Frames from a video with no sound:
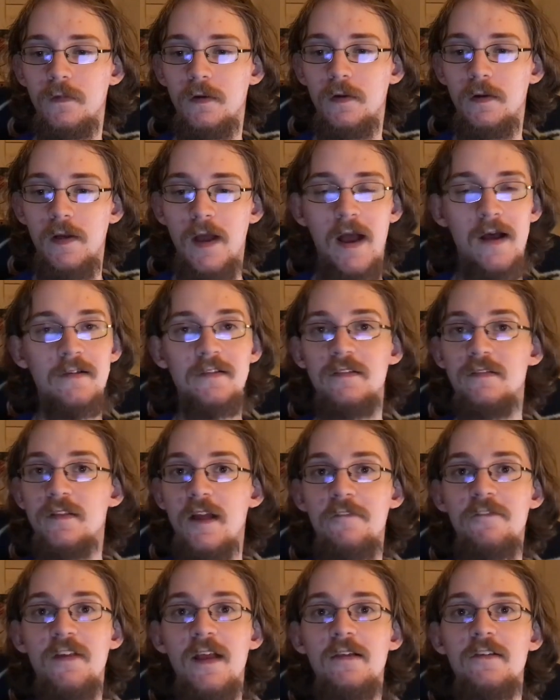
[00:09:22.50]
It
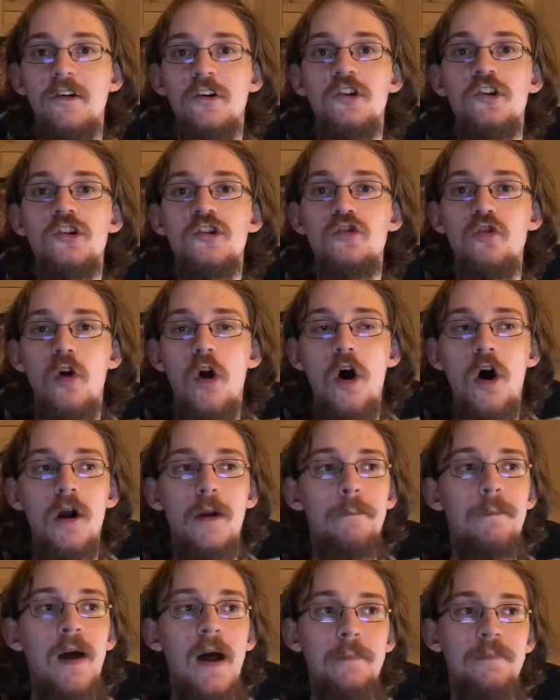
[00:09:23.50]
definitely has a
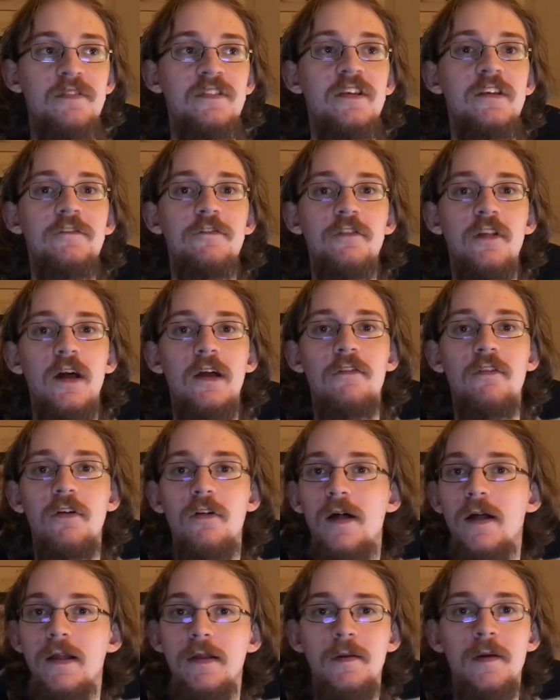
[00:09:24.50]
strong Pepsi flavor,
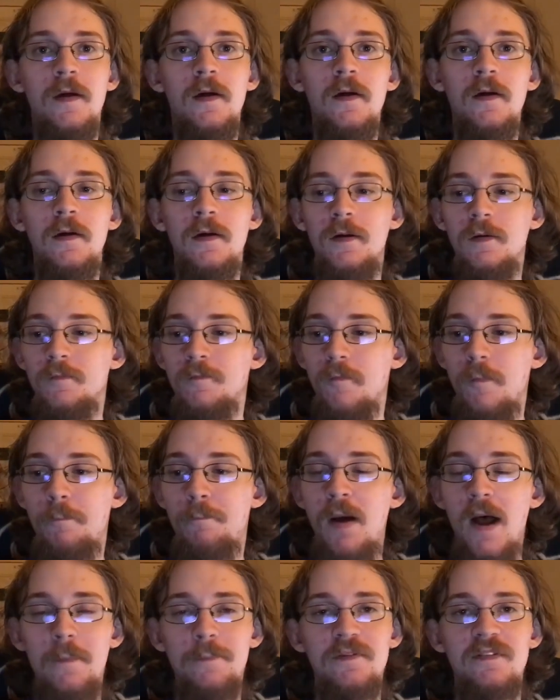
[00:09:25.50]
like
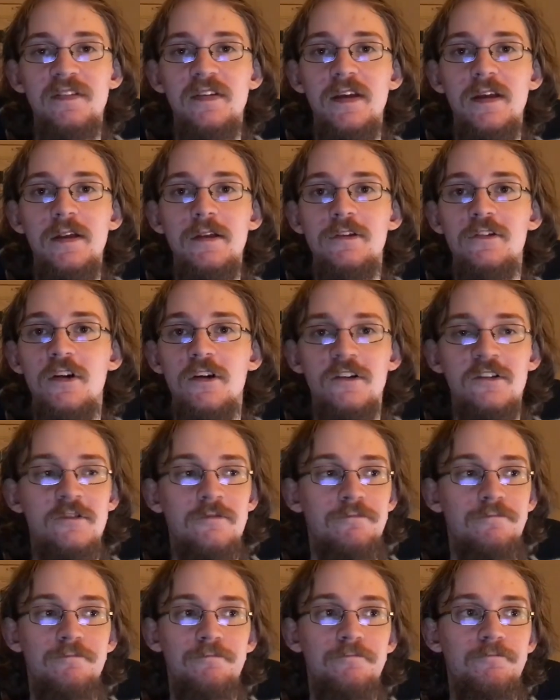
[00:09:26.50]
Pepsi just
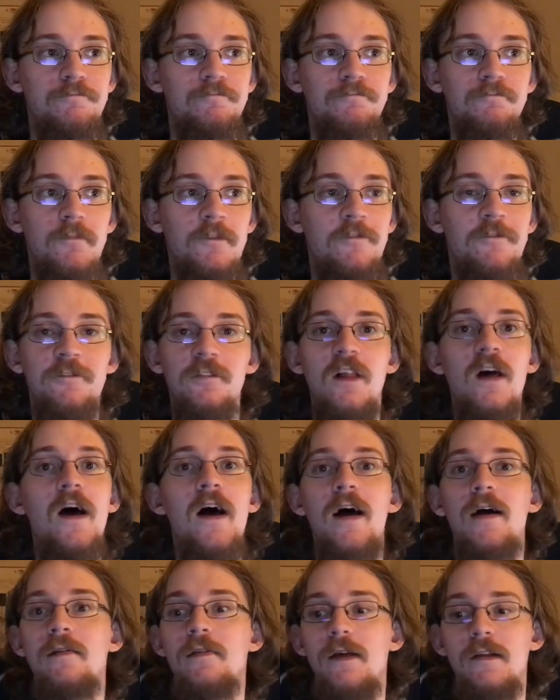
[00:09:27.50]

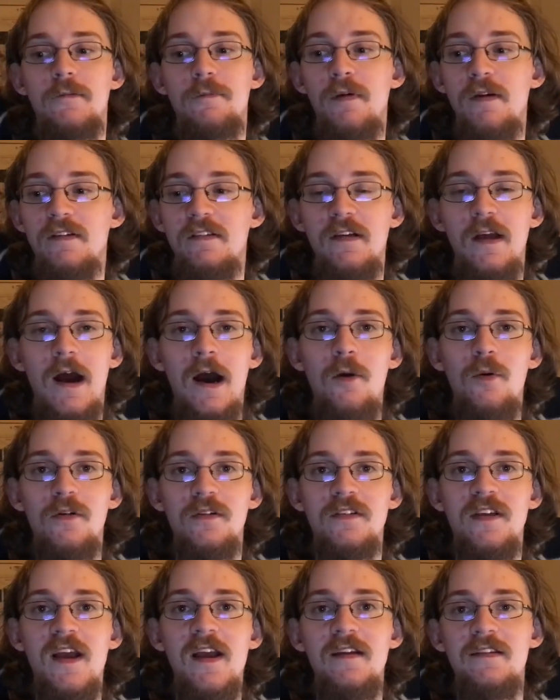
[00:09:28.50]
flat. That's basically how
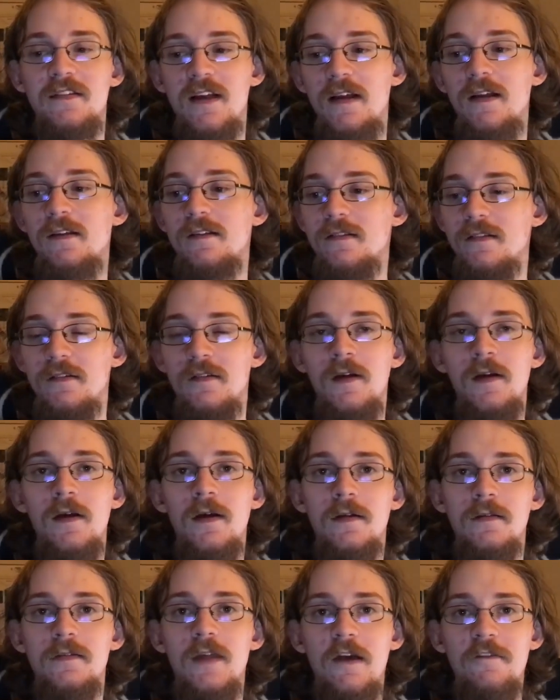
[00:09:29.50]
it tastes, and it's
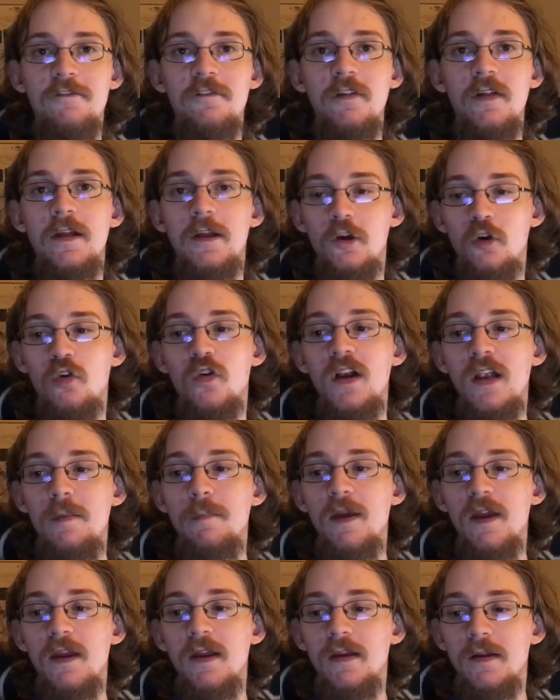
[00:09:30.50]
definitely
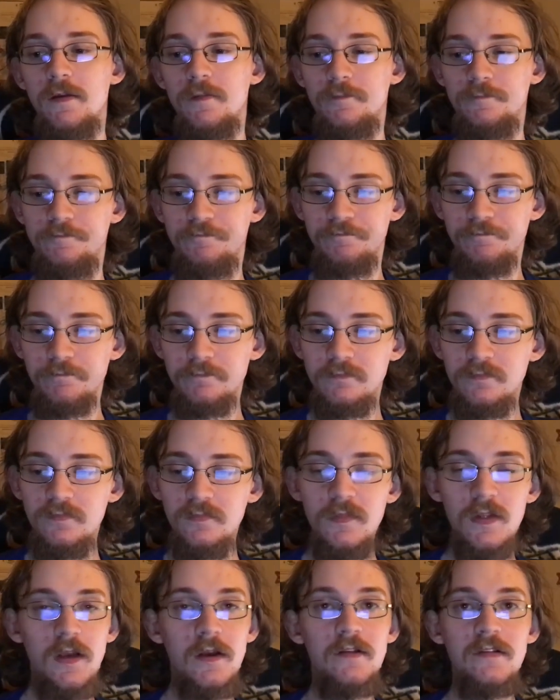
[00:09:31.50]
creamy.
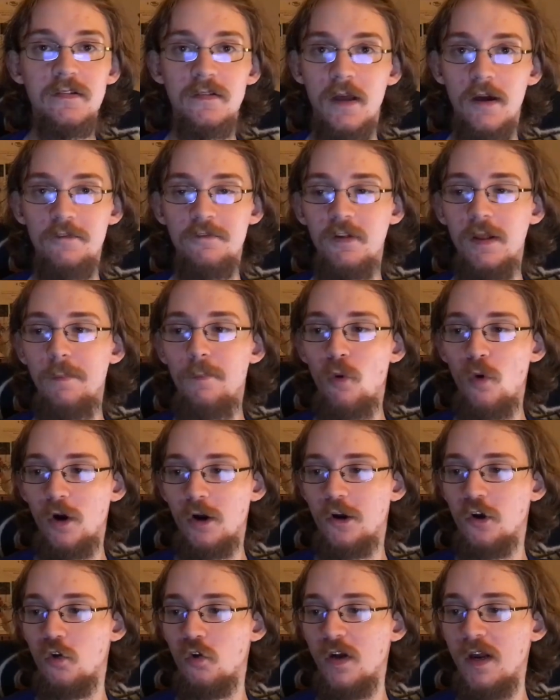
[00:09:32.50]
It's definitely more
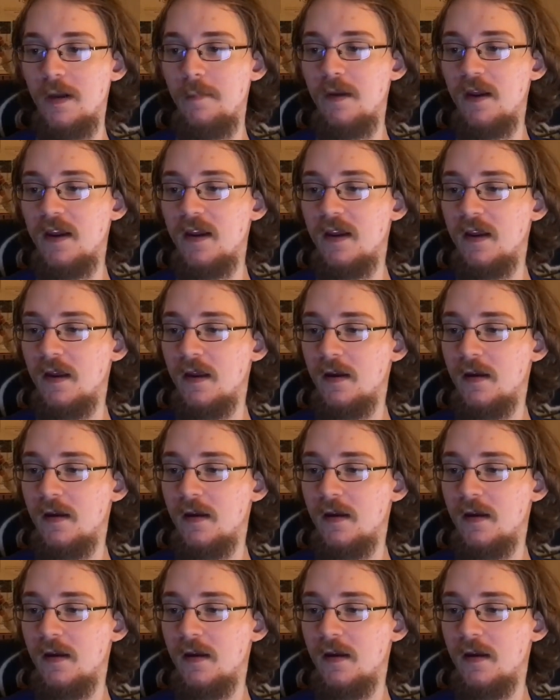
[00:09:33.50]
creamy.